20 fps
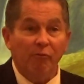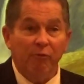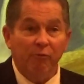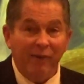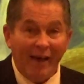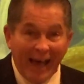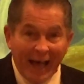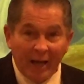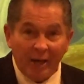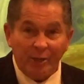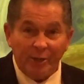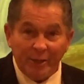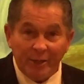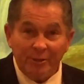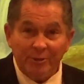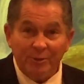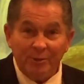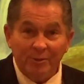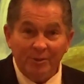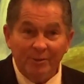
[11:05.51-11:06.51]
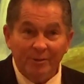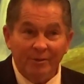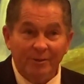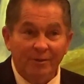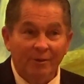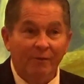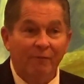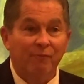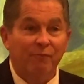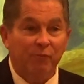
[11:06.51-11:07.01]
Valiant
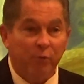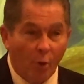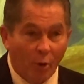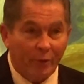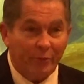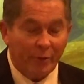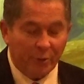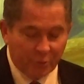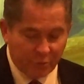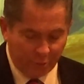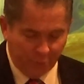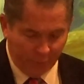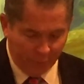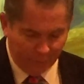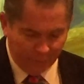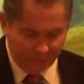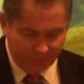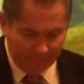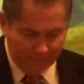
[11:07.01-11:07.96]
for the Truth.